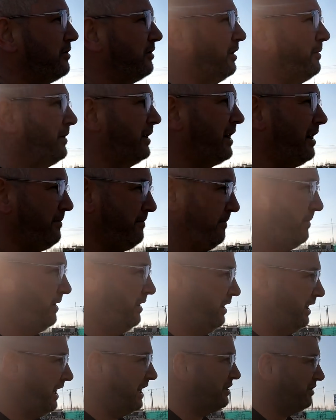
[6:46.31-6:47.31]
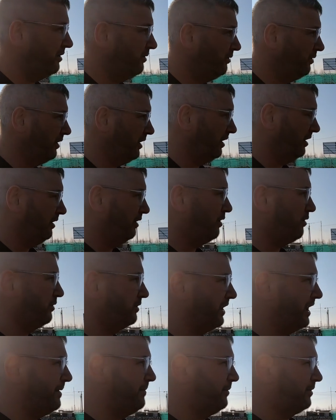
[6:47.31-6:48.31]
goes on to become, as you know, the
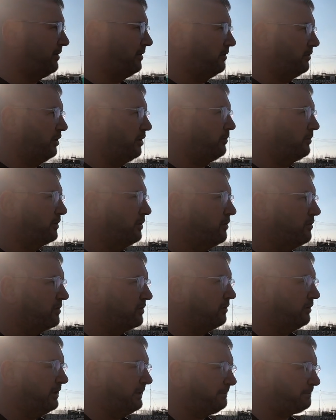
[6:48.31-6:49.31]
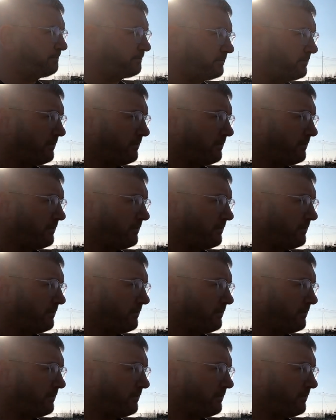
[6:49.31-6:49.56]
all time top goal scorer.